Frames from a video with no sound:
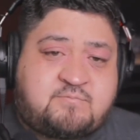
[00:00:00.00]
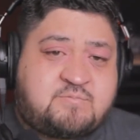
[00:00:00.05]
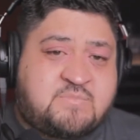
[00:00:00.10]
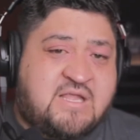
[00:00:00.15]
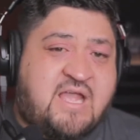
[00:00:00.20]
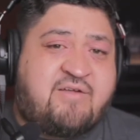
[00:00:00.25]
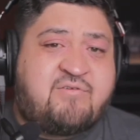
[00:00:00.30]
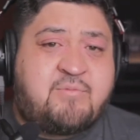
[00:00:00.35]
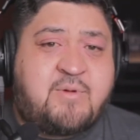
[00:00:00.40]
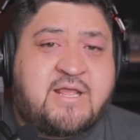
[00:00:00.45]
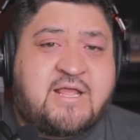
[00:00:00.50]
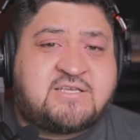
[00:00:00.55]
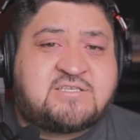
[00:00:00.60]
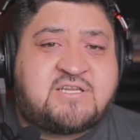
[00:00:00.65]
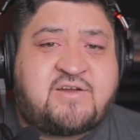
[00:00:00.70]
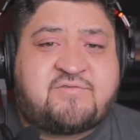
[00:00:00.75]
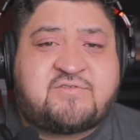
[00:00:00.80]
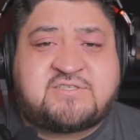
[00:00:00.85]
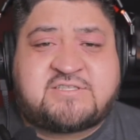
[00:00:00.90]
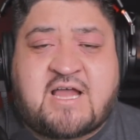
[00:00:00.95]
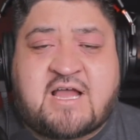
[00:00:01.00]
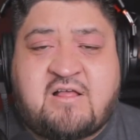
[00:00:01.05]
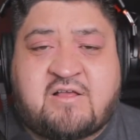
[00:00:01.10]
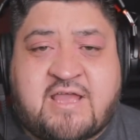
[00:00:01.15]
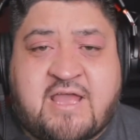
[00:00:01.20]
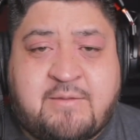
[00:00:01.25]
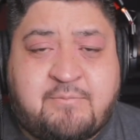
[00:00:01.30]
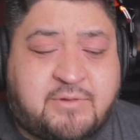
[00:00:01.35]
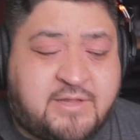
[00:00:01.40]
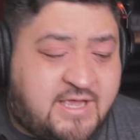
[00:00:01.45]
Everybody has a different style of
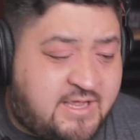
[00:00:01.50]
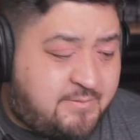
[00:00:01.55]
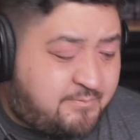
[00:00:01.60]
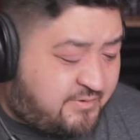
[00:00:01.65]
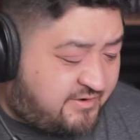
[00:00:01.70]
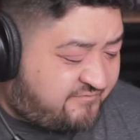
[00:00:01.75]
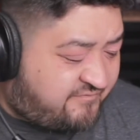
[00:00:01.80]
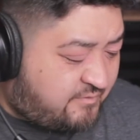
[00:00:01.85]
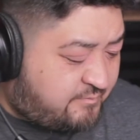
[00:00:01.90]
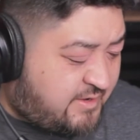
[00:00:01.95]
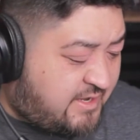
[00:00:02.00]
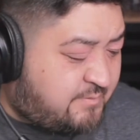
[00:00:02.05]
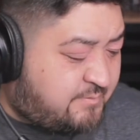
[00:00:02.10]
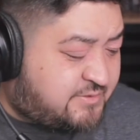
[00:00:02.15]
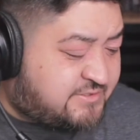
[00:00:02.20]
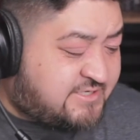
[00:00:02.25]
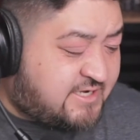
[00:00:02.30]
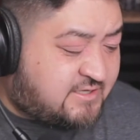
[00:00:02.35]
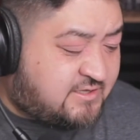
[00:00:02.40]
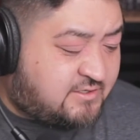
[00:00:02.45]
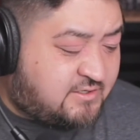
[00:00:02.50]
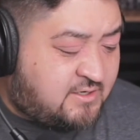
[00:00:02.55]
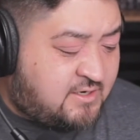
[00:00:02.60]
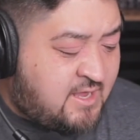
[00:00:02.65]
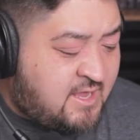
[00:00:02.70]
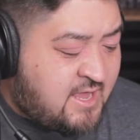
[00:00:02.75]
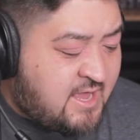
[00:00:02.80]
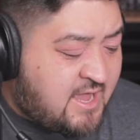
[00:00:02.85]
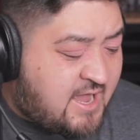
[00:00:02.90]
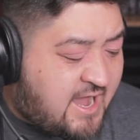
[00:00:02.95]
gameplay, but for me in particular,
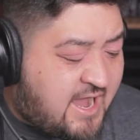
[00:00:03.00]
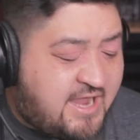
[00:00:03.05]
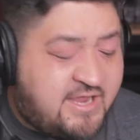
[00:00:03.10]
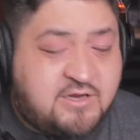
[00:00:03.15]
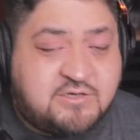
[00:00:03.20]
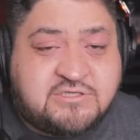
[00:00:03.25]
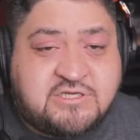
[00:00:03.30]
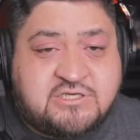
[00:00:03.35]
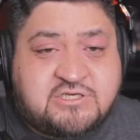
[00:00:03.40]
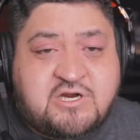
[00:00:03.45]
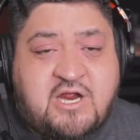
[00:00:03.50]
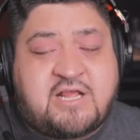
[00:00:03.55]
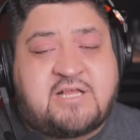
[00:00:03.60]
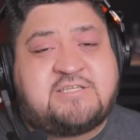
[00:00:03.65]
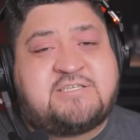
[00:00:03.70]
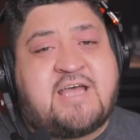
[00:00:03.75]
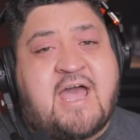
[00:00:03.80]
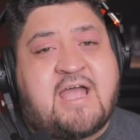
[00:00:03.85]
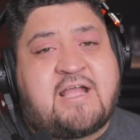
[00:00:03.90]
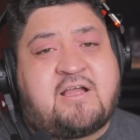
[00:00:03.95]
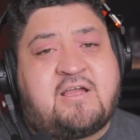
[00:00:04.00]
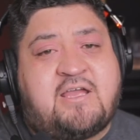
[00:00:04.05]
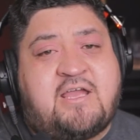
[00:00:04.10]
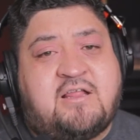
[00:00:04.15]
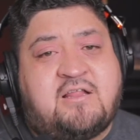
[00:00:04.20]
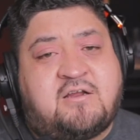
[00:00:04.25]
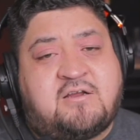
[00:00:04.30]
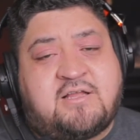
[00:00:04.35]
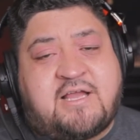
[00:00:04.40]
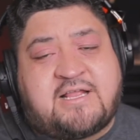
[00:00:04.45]
I usually try to attack a
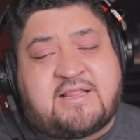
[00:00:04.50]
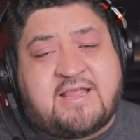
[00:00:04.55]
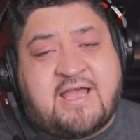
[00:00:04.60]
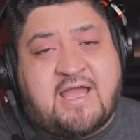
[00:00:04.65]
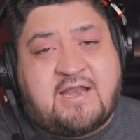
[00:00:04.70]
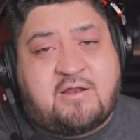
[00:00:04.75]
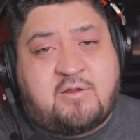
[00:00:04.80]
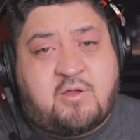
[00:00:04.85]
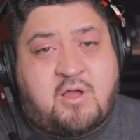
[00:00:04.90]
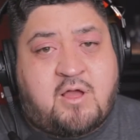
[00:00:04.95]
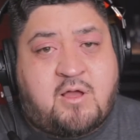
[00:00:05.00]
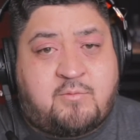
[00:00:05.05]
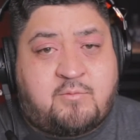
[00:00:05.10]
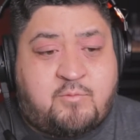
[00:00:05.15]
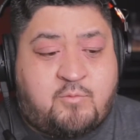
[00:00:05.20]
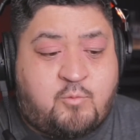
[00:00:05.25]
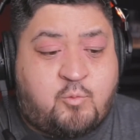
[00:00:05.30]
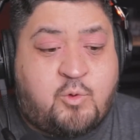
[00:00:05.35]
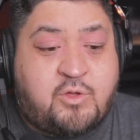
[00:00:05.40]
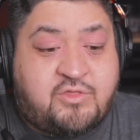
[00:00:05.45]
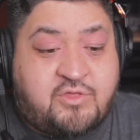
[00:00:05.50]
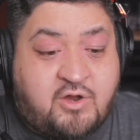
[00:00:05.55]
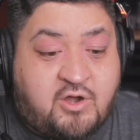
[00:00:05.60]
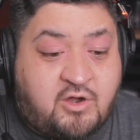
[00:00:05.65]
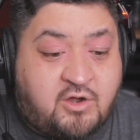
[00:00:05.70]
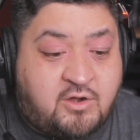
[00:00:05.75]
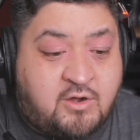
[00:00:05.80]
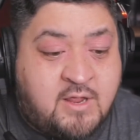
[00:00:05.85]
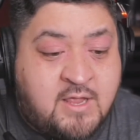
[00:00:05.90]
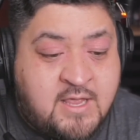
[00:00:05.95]
healer like that with
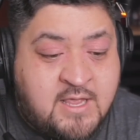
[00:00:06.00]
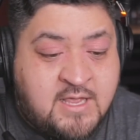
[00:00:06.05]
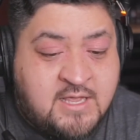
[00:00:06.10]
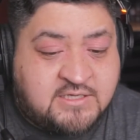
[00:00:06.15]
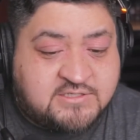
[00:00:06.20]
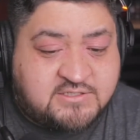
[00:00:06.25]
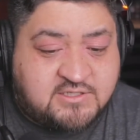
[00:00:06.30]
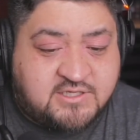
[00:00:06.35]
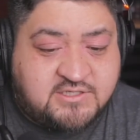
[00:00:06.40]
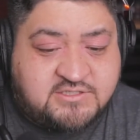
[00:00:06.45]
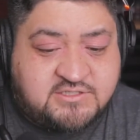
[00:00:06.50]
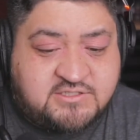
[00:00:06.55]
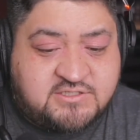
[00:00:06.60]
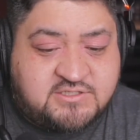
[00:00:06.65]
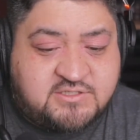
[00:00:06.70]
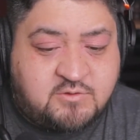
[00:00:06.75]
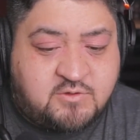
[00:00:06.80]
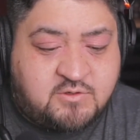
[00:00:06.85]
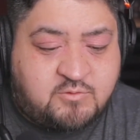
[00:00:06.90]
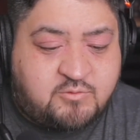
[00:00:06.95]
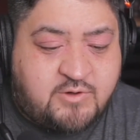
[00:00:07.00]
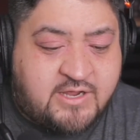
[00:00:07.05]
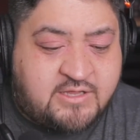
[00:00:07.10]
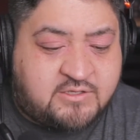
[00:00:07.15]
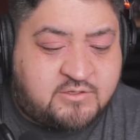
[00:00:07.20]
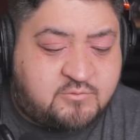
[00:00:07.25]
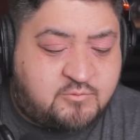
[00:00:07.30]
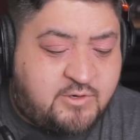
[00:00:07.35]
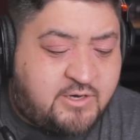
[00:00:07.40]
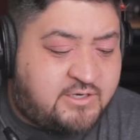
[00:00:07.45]
her. So let's just do it
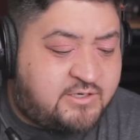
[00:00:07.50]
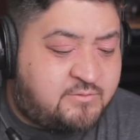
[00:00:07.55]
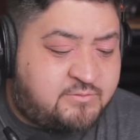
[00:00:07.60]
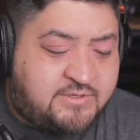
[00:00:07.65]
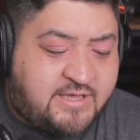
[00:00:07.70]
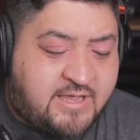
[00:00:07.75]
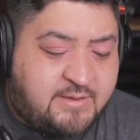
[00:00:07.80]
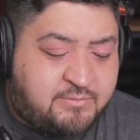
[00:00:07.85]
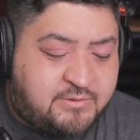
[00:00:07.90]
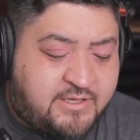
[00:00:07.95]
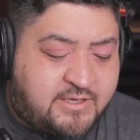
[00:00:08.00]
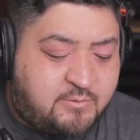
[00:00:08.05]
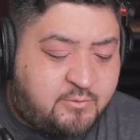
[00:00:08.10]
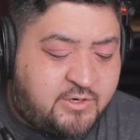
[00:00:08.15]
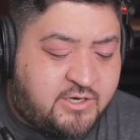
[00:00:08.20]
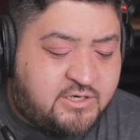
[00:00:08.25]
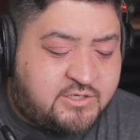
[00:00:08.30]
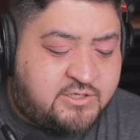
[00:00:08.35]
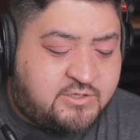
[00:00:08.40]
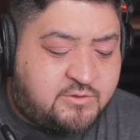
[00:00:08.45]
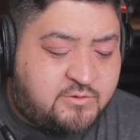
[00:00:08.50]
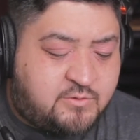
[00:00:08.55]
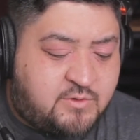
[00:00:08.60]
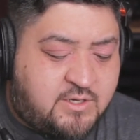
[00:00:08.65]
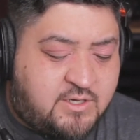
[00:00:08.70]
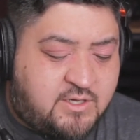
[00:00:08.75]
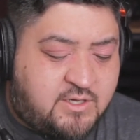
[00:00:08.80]
random gameplay. We're going to do,